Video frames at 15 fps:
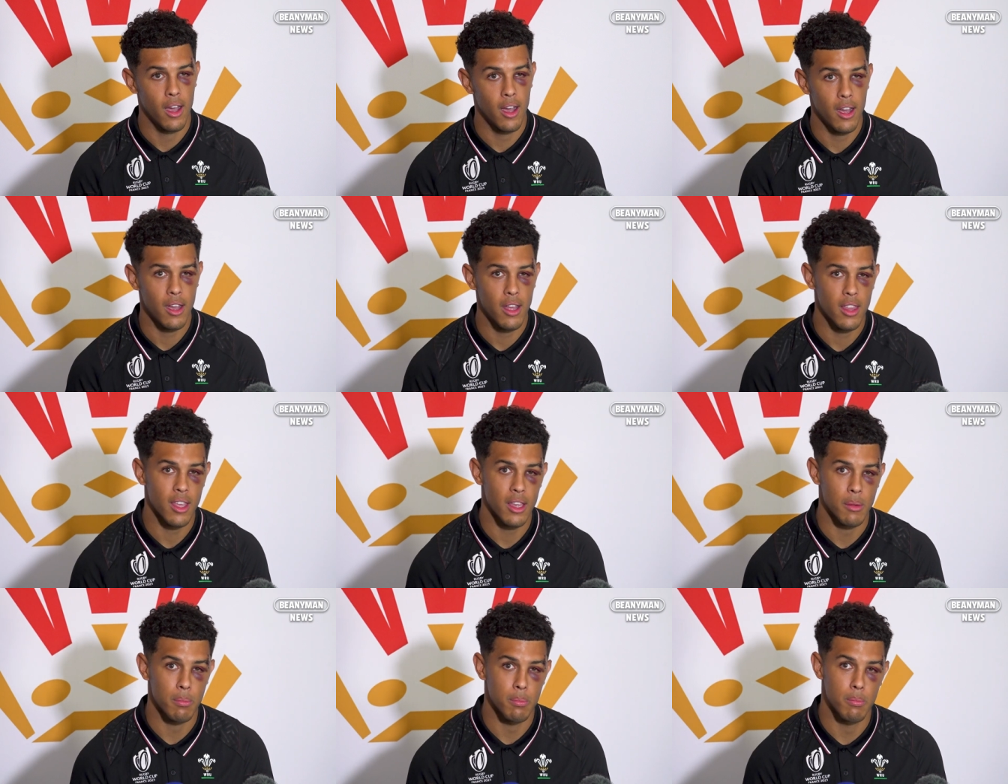I
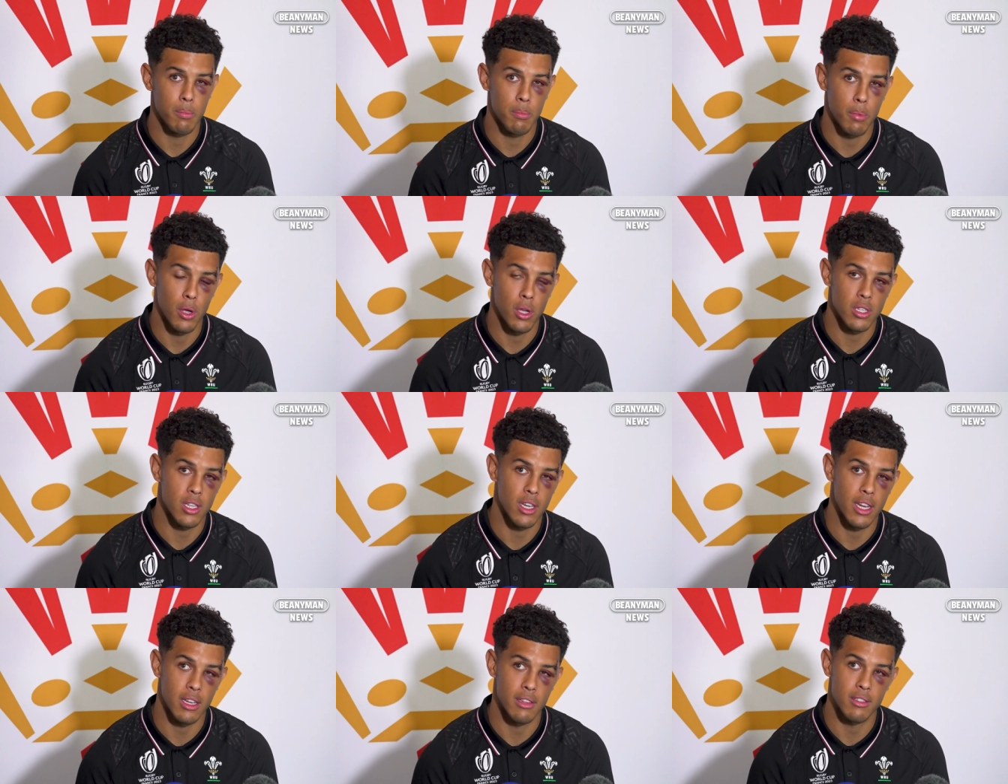think
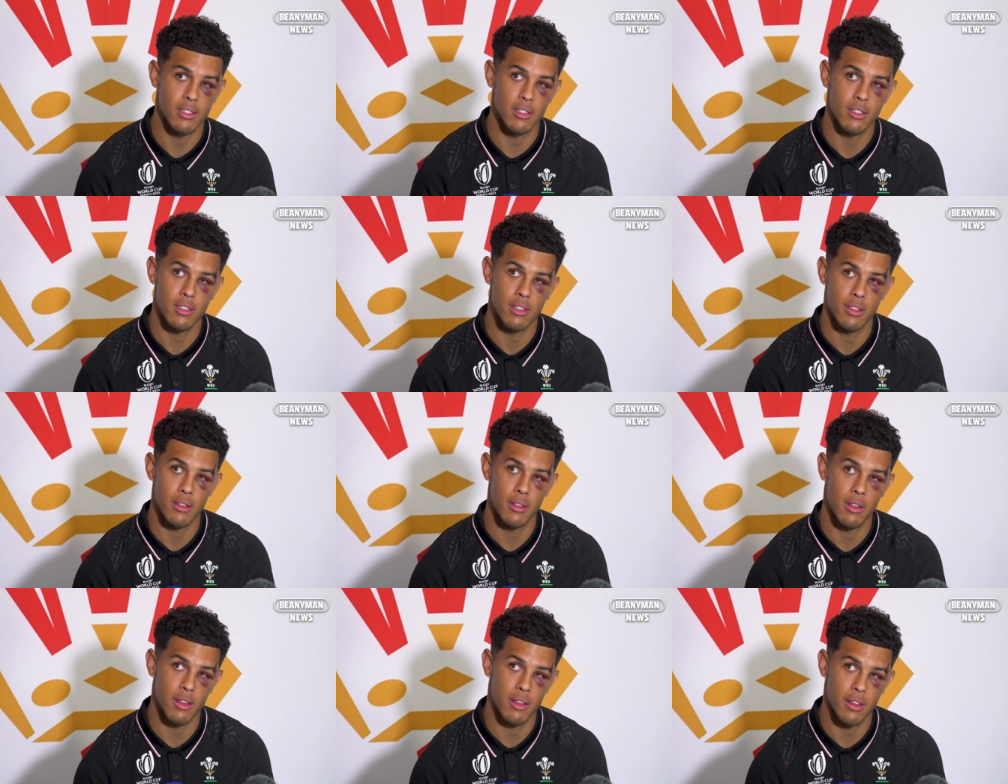personally it's
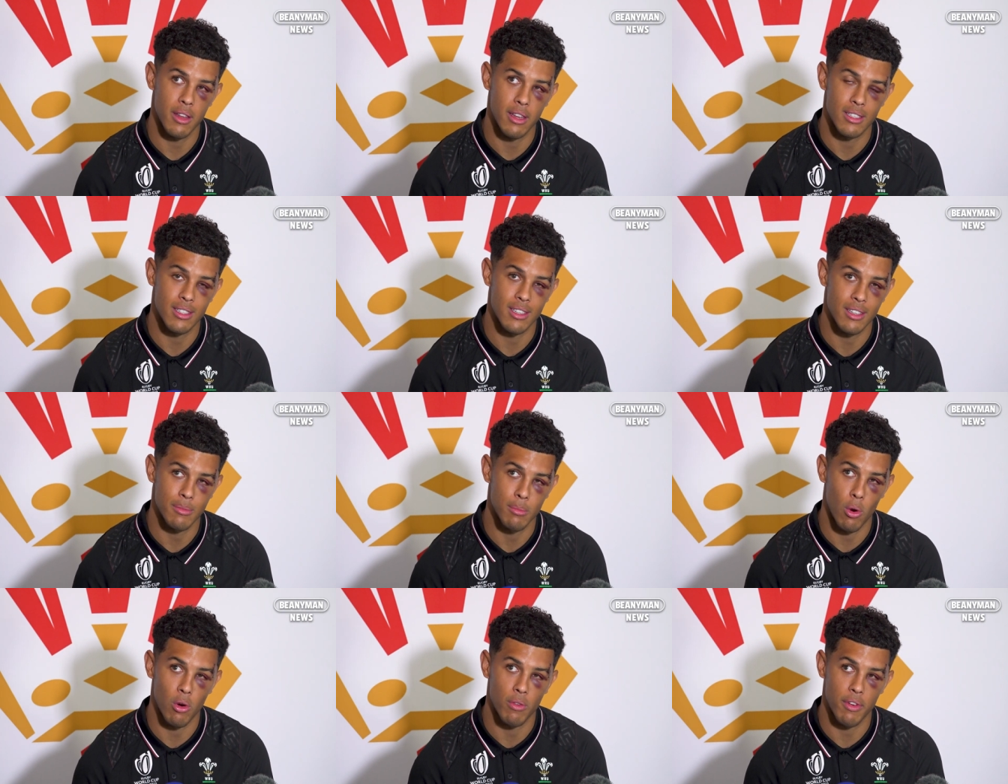
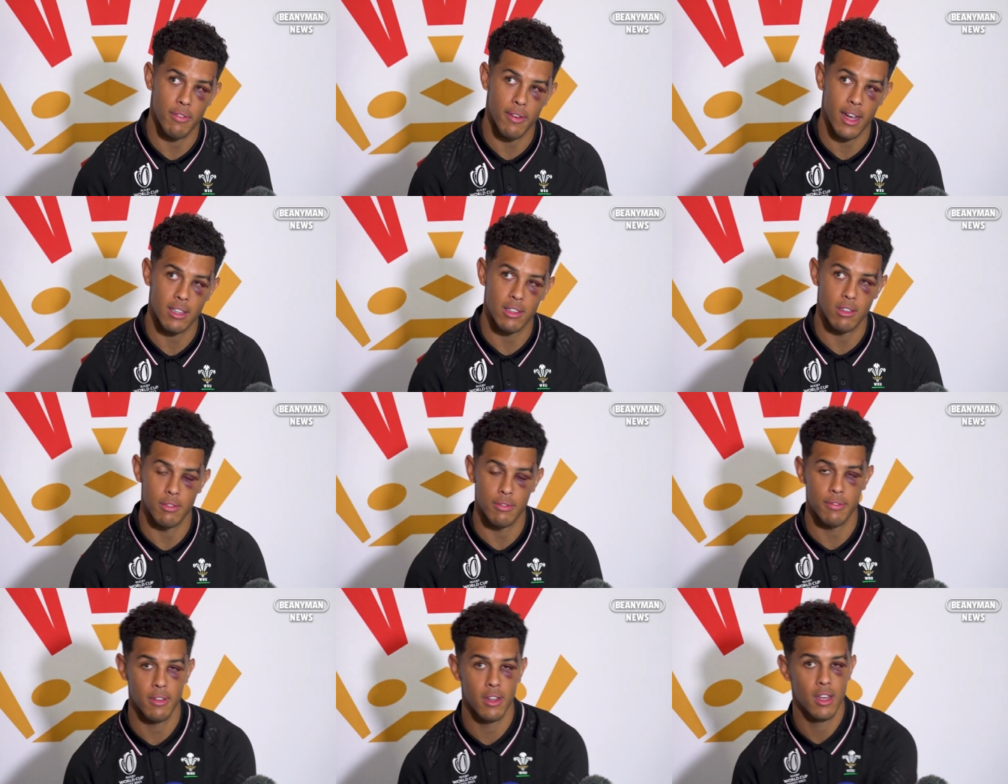more of a factor
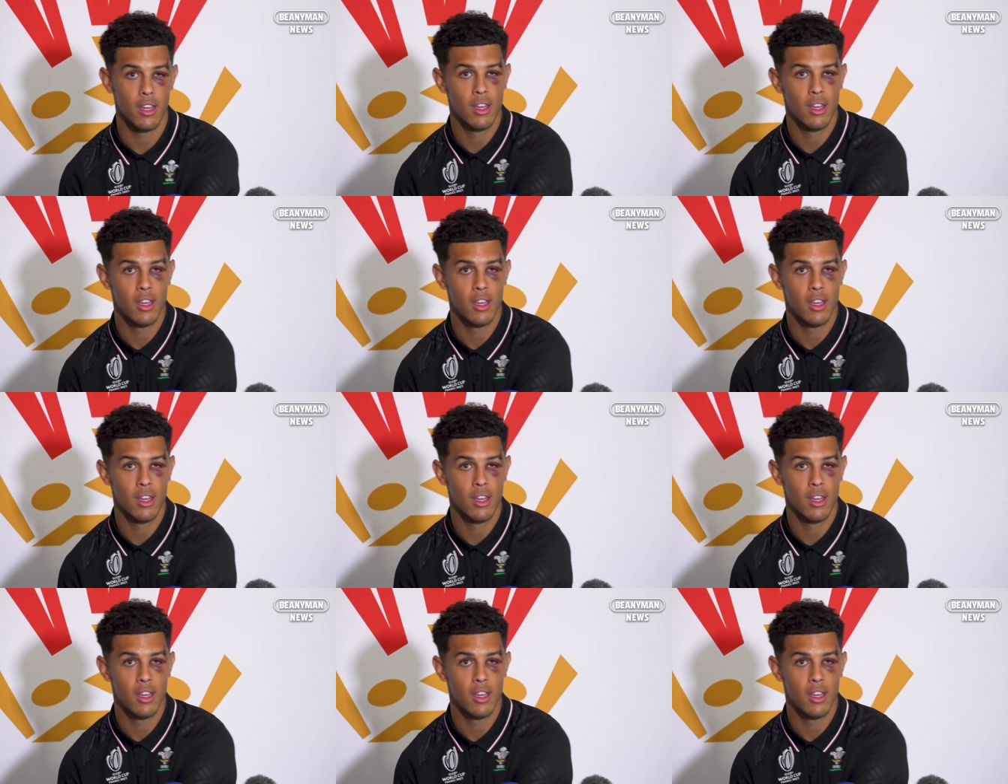of,